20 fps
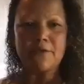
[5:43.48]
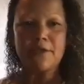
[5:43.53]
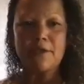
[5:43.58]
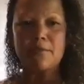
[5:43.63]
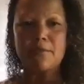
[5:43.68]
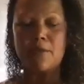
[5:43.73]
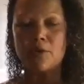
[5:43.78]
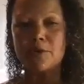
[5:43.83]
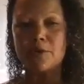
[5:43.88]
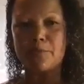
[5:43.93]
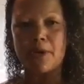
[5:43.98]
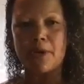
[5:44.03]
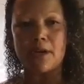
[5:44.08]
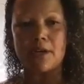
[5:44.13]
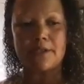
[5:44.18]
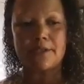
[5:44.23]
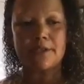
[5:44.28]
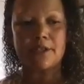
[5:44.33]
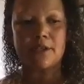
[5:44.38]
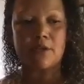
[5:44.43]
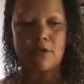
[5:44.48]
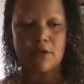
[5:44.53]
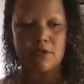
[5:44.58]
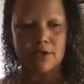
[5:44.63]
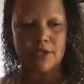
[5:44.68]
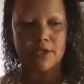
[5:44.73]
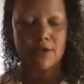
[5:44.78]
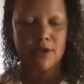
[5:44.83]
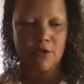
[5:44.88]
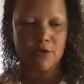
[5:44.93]
for the most part, the
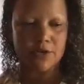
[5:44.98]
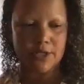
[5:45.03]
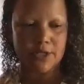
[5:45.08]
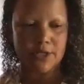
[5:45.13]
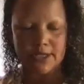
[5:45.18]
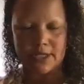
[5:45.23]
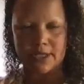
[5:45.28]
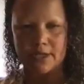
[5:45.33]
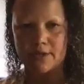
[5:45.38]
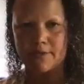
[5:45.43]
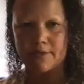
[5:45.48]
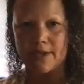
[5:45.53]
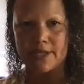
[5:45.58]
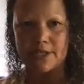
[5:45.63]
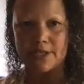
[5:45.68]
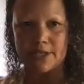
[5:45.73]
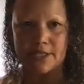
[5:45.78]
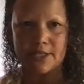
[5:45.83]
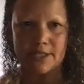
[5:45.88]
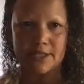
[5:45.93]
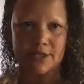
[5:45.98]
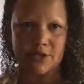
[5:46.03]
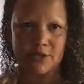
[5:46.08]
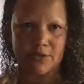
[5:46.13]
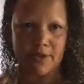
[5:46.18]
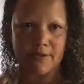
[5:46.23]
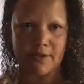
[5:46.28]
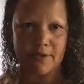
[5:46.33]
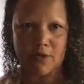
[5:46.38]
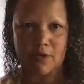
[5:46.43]
coaches and interventionists do
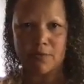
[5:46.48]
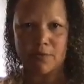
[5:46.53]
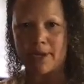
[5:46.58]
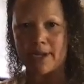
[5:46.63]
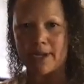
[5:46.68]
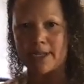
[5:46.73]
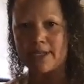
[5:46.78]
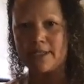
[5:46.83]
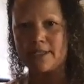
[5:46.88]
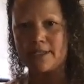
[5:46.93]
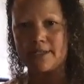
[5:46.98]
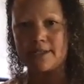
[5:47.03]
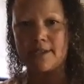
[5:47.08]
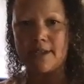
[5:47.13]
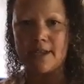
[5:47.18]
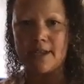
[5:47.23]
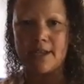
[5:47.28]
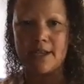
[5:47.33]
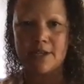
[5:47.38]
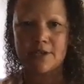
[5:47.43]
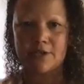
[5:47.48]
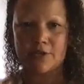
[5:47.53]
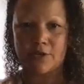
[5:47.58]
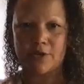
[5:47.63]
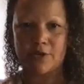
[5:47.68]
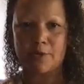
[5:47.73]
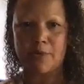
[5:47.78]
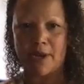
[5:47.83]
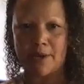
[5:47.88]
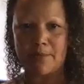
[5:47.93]
have a home base. So
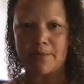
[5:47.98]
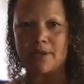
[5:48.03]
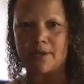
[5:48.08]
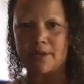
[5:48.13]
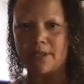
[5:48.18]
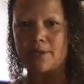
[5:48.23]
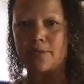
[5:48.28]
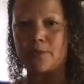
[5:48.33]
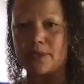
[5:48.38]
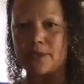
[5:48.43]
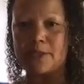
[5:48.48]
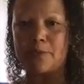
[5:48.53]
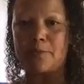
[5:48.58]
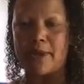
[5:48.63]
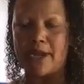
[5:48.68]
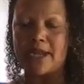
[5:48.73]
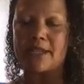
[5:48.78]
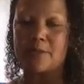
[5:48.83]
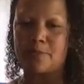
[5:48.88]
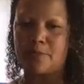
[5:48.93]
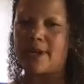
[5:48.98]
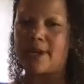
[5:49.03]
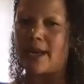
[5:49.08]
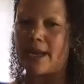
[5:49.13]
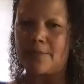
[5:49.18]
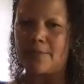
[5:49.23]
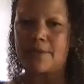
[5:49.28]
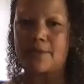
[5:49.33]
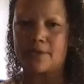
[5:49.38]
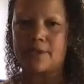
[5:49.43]
they're primarily in one space, but
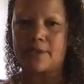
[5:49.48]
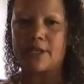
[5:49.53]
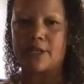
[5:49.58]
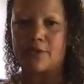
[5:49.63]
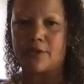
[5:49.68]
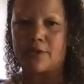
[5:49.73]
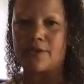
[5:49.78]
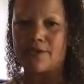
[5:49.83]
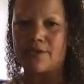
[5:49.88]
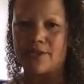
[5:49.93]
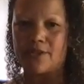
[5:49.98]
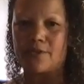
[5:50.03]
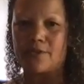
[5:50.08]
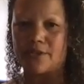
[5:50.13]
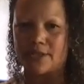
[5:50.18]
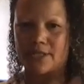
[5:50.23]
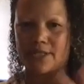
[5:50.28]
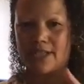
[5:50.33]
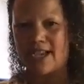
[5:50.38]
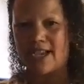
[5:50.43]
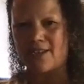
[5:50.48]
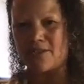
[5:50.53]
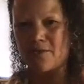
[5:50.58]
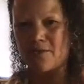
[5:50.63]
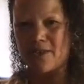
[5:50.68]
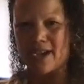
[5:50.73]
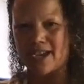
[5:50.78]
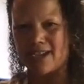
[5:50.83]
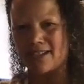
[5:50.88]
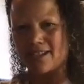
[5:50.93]
I absolutely agree with you, which is kind of
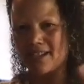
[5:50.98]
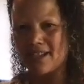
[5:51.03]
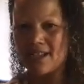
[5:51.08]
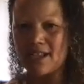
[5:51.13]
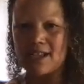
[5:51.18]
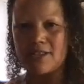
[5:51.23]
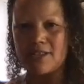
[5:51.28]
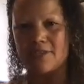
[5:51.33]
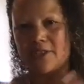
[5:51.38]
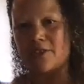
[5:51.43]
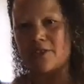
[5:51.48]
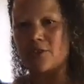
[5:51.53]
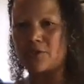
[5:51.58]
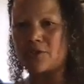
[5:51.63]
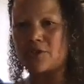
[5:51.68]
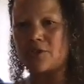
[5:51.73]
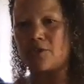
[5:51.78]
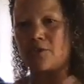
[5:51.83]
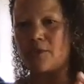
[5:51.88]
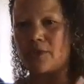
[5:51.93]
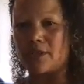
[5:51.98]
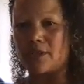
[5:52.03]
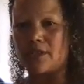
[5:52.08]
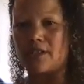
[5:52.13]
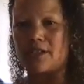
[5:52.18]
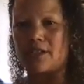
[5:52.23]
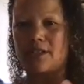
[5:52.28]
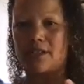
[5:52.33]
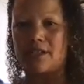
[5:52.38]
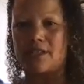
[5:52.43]
why the social
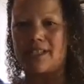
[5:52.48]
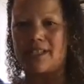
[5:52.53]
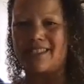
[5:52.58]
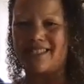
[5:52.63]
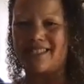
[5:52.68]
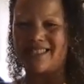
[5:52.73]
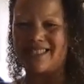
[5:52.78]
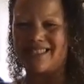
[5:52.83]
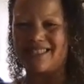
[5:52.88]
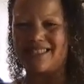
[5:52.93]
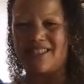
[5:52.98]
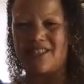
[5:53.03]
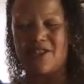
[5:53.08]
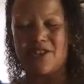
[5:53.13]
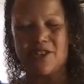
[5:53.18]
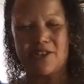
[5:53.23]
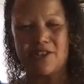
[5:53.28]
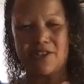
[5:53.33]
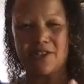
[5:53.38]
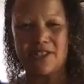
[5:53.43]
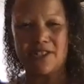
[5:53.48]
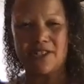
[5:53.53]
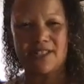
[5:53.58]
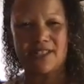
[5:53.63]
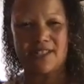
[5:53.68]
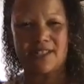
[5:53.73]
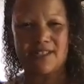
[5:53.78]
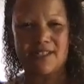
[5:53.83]
worker and the nurse